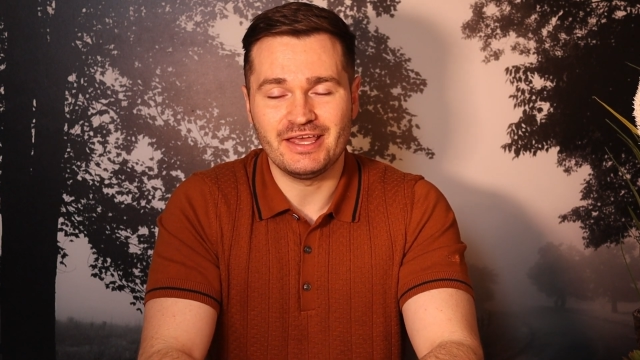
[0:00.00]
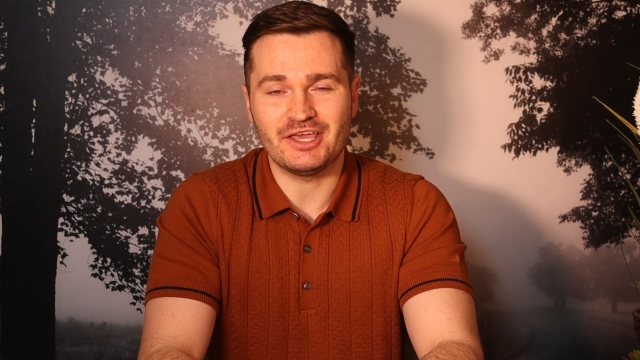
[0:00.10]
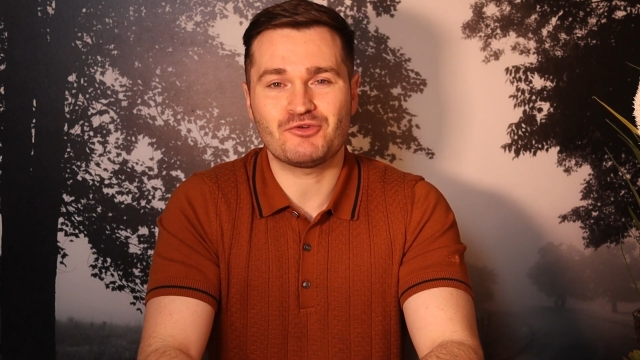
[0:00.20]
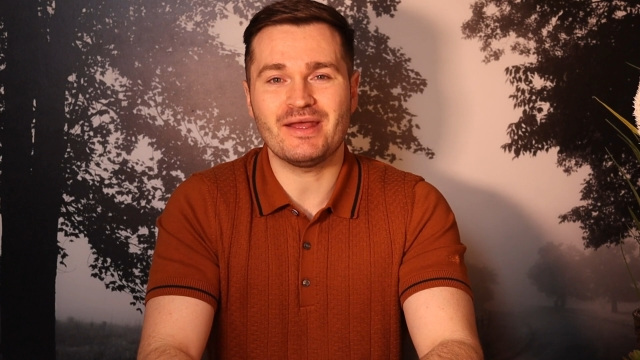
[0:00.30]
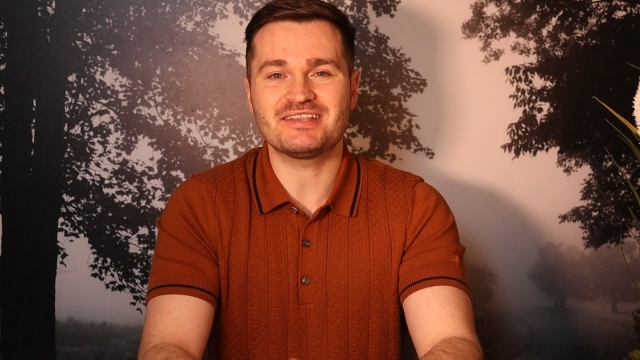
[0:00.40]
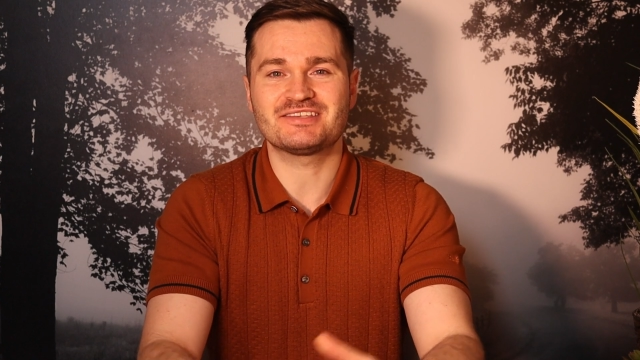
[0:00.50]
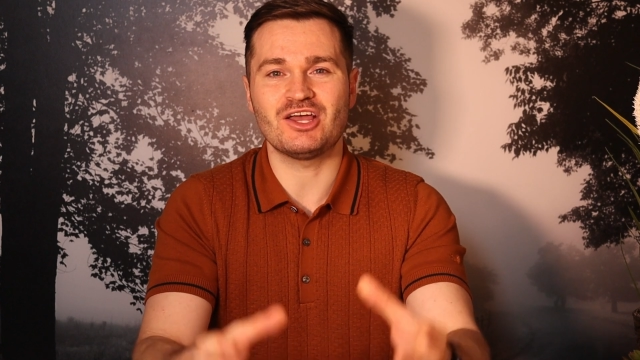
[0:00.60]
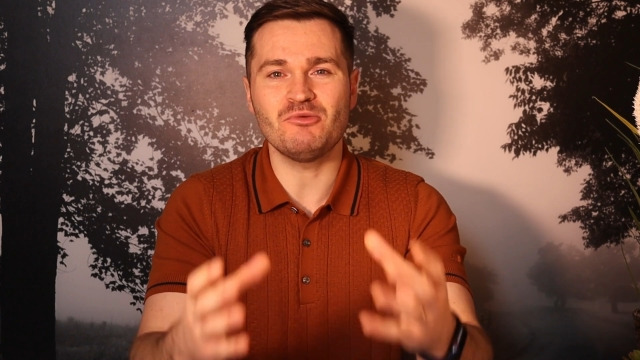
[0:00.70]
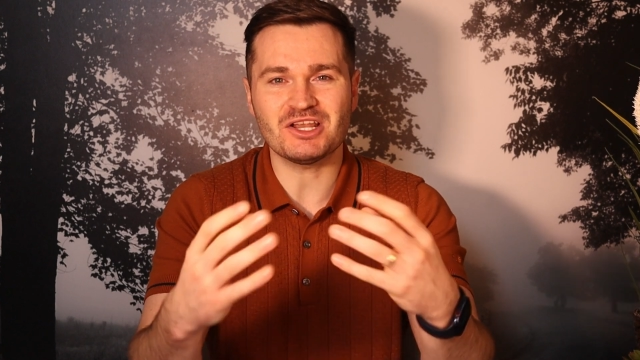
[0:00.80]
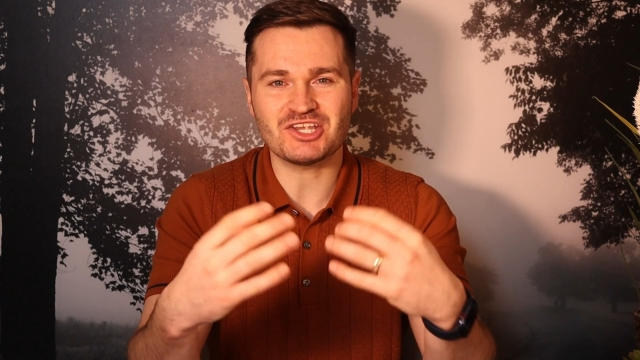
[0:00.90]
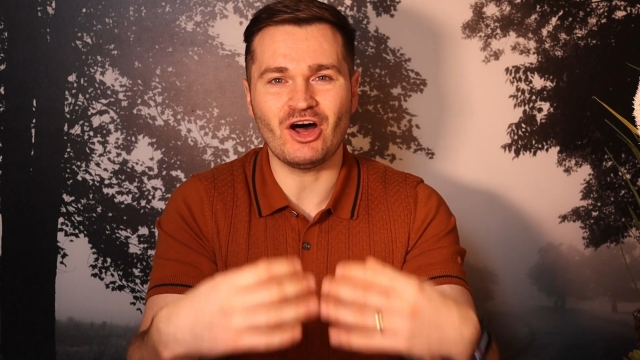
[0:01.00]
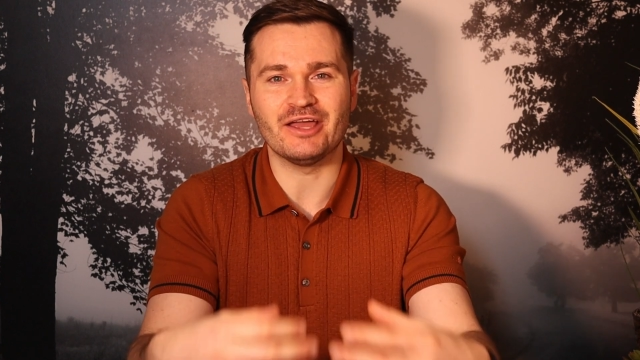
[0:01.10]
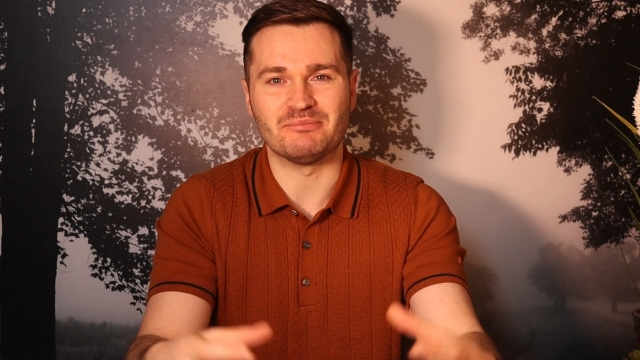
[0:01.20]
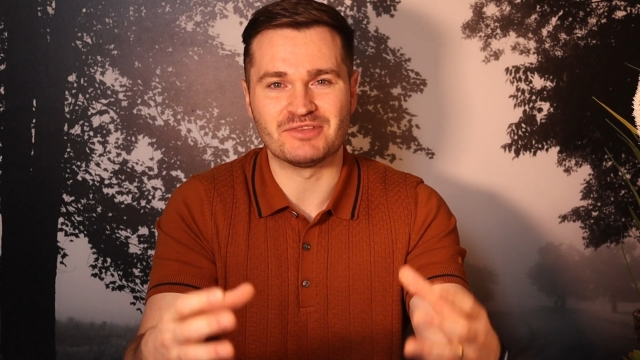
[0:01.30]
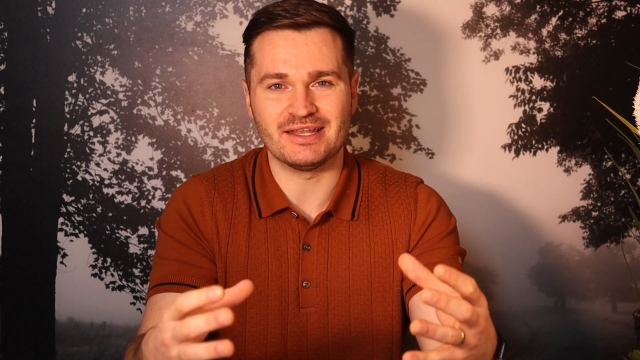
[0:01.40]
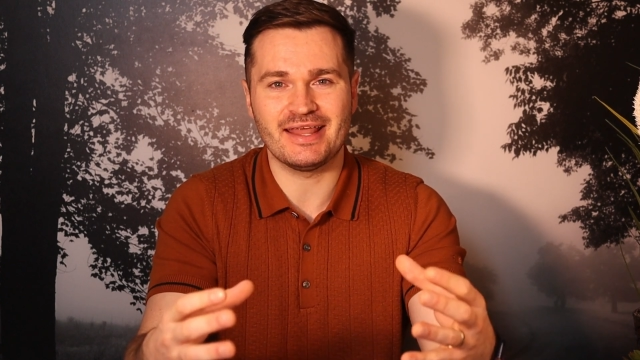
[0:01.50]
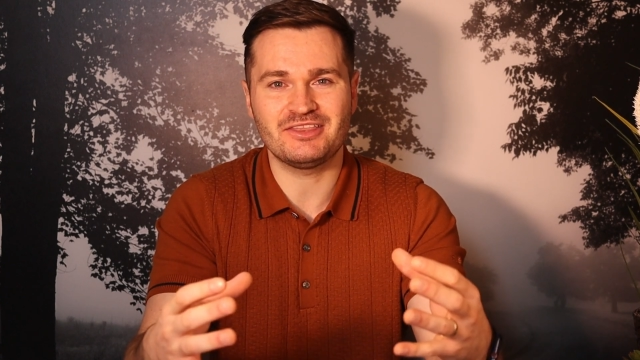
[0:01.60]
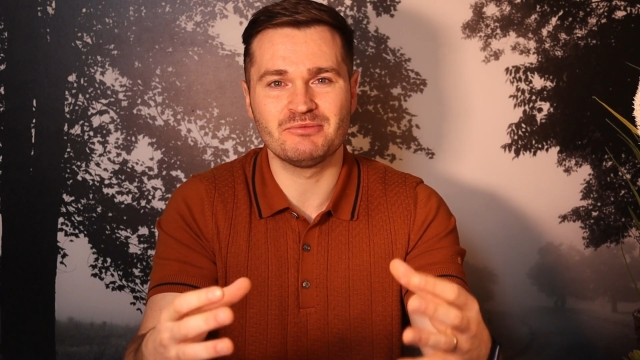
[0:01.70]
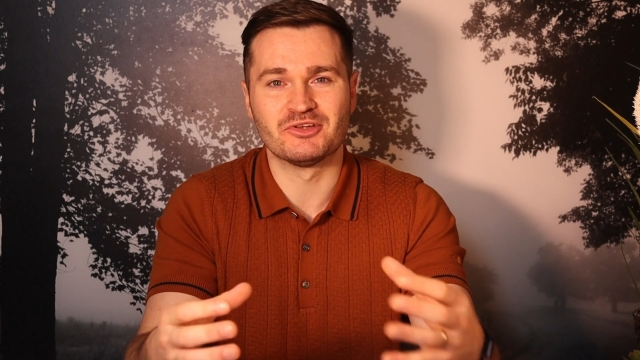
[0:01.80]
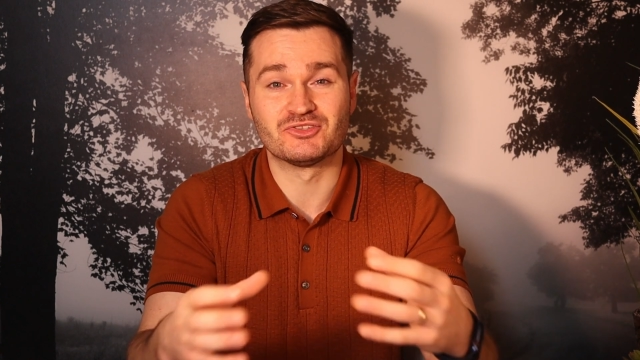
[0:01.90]
It created so much hype that
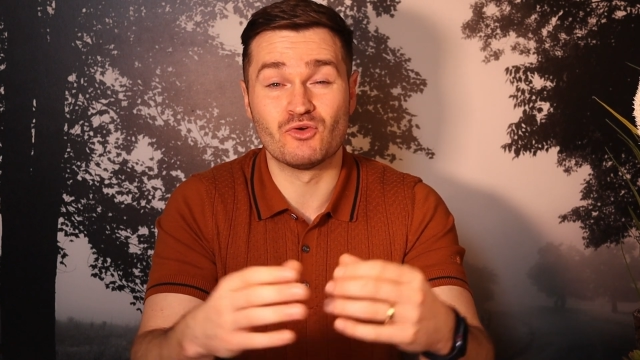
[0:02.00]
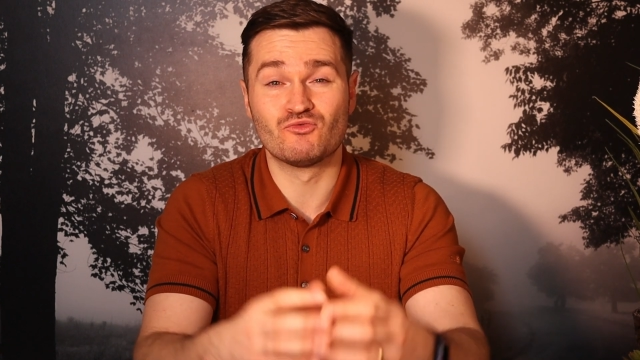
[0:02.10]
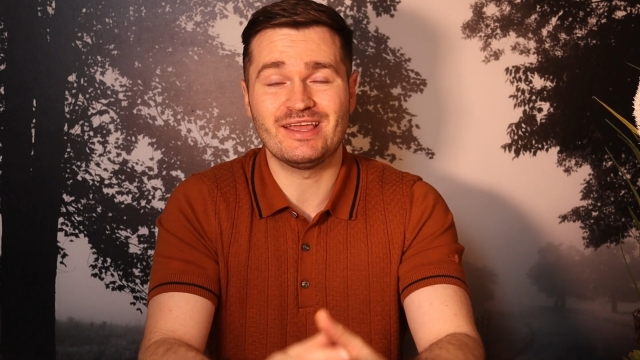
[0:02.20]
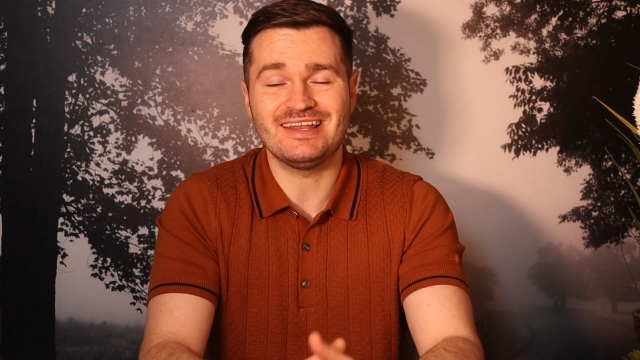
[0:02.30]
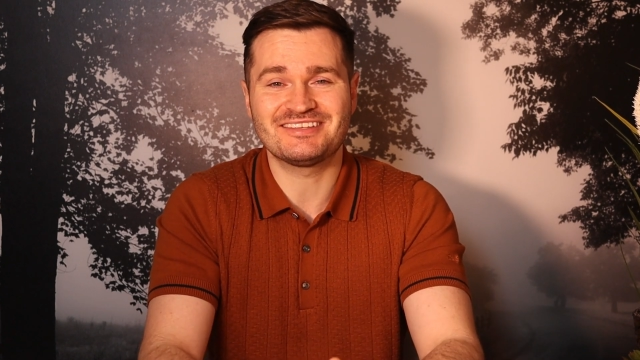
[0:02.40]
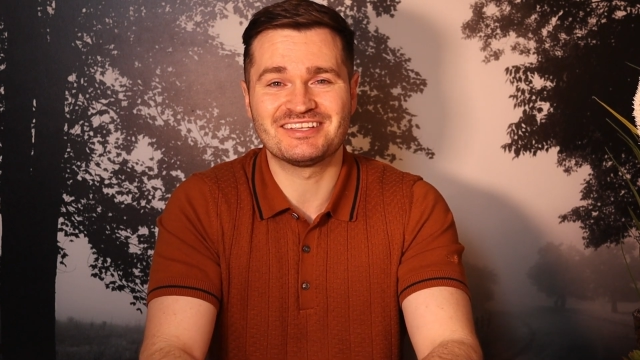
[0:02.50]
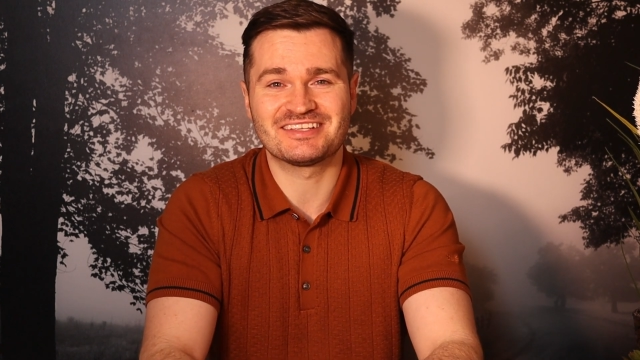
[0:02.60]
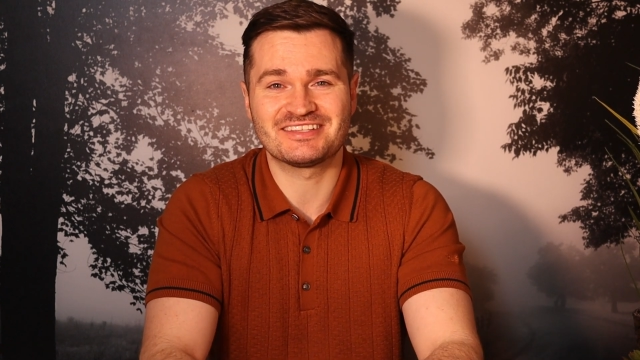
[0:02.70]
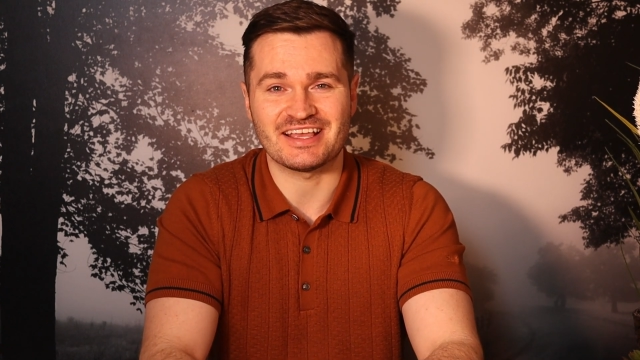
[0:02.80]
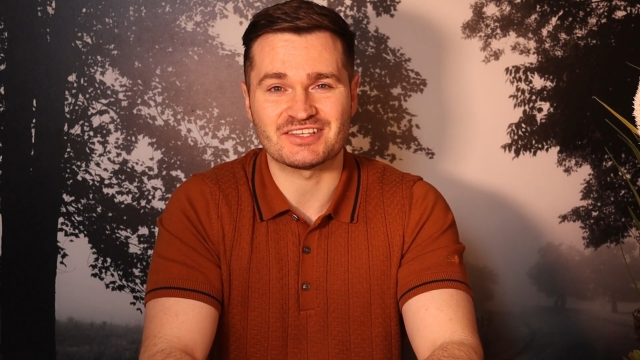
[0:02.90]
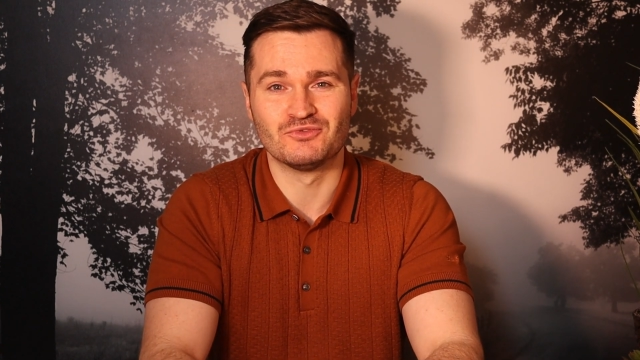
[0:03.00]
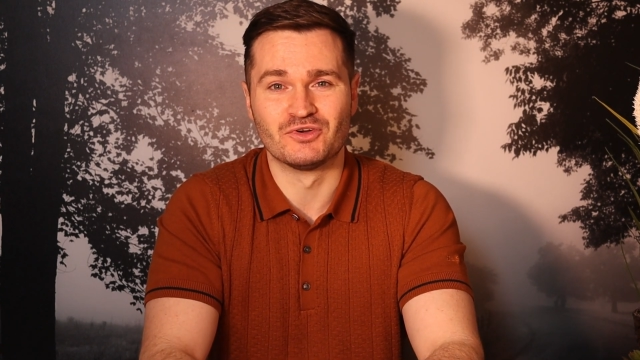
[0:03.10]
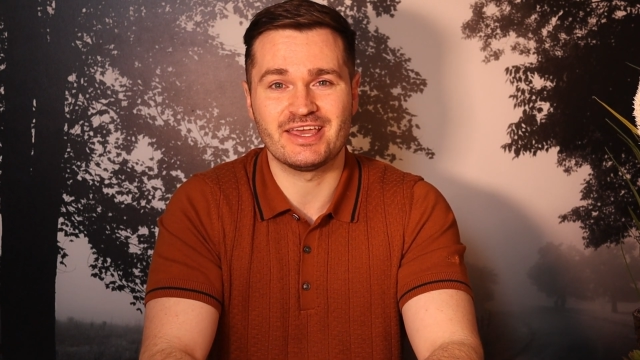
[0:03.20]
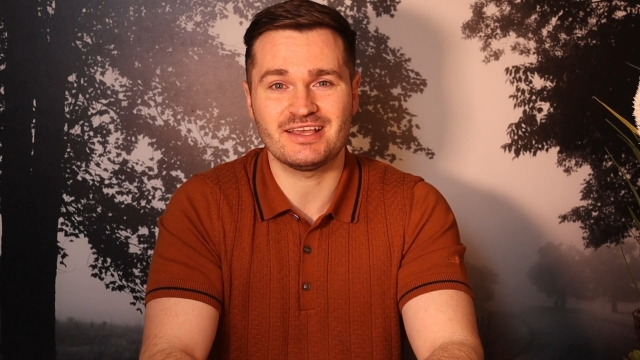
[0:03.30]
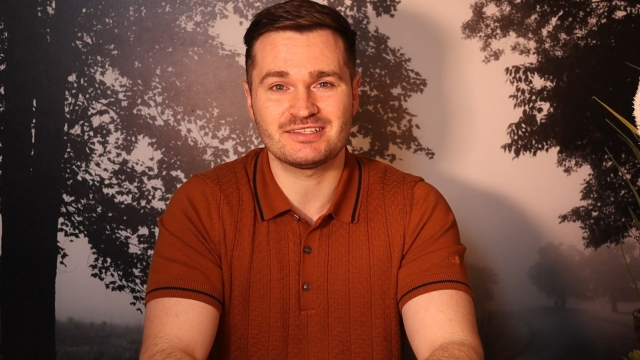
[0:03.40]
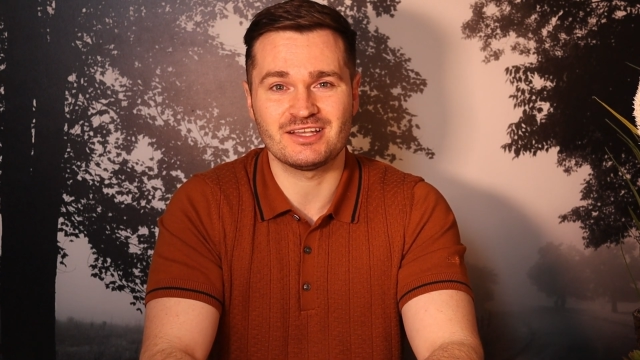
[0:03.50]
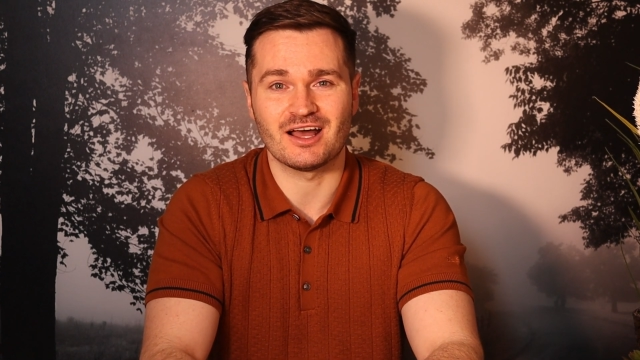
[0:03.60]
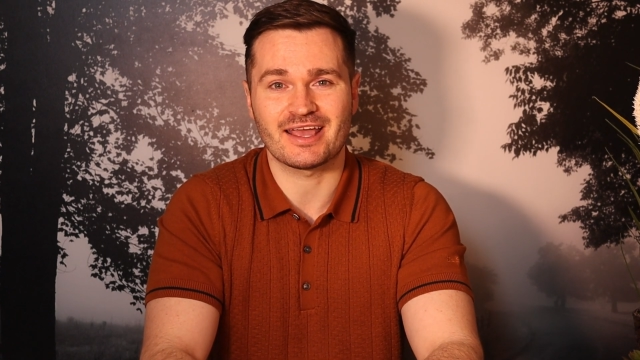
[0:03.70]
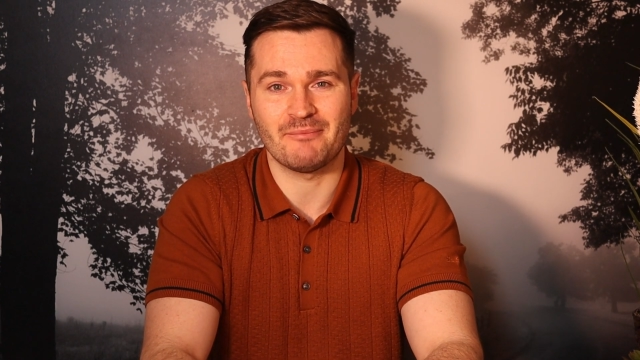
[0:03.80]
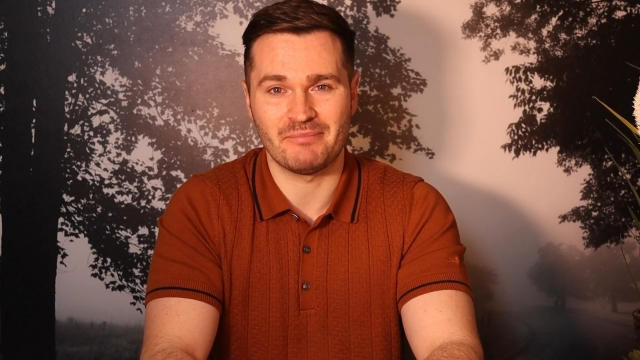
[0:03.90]
led them onto a really successful
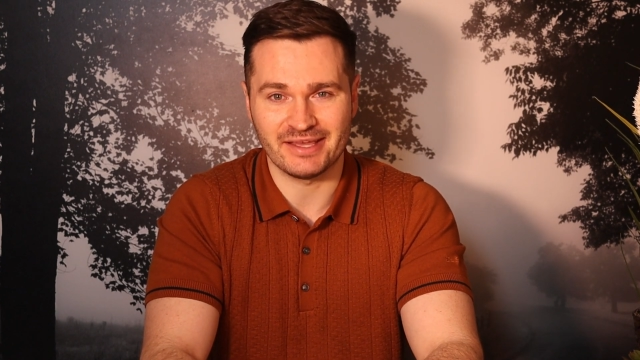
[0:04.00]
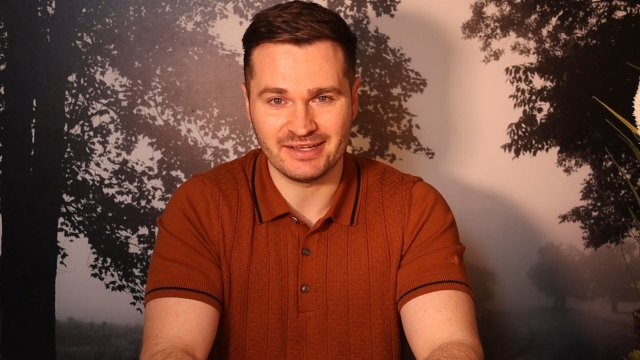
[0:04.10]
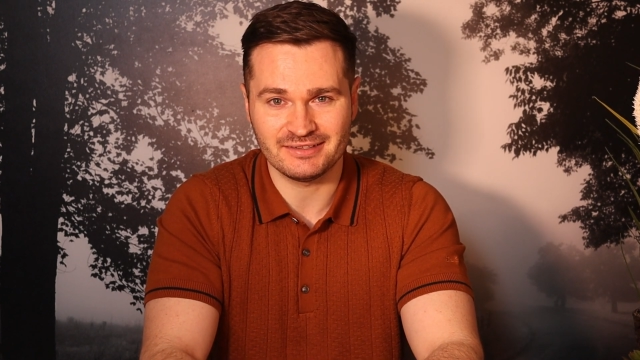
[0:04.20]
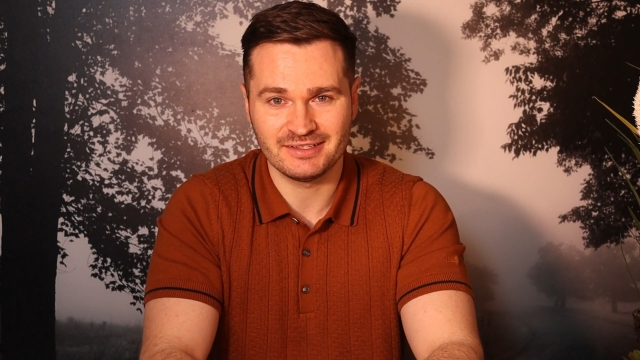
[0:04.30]
Kickstarter campaign.